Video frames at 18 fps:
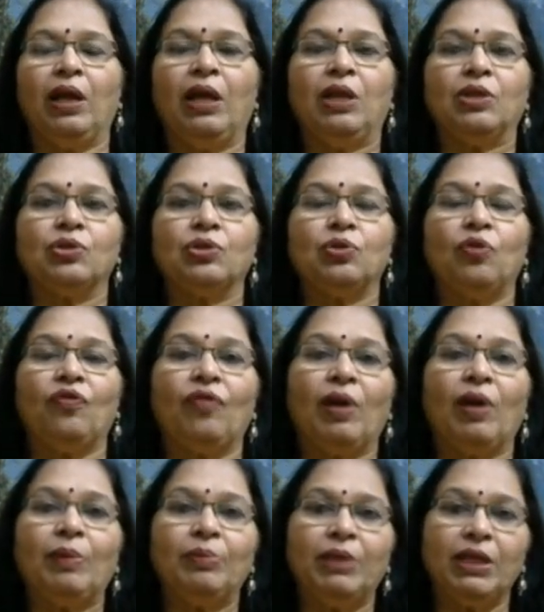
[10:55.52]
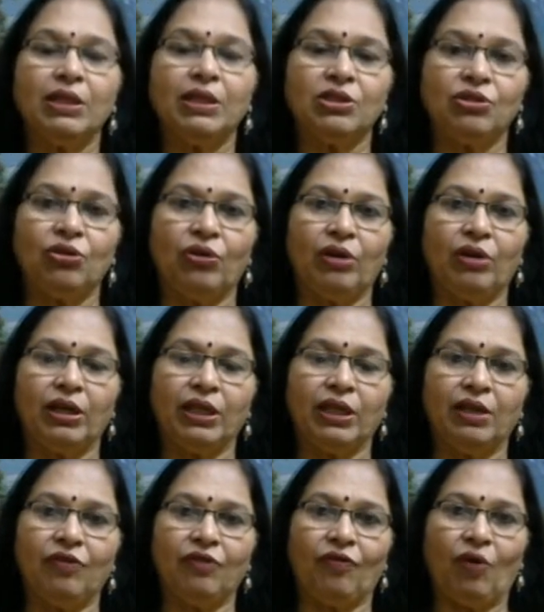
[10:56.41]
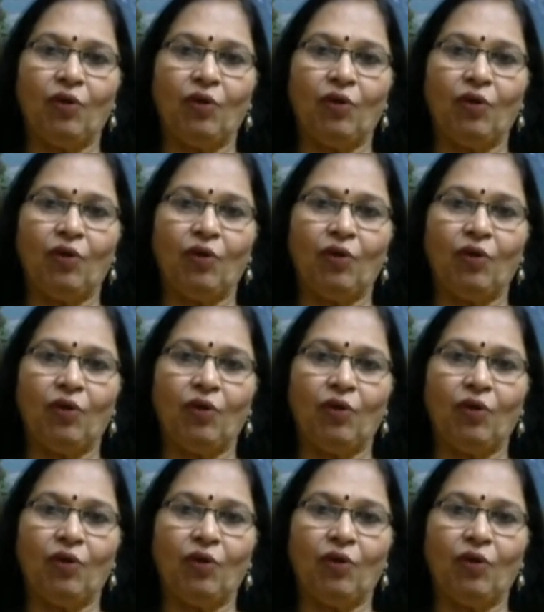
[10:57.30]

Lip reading: So, from these theoretical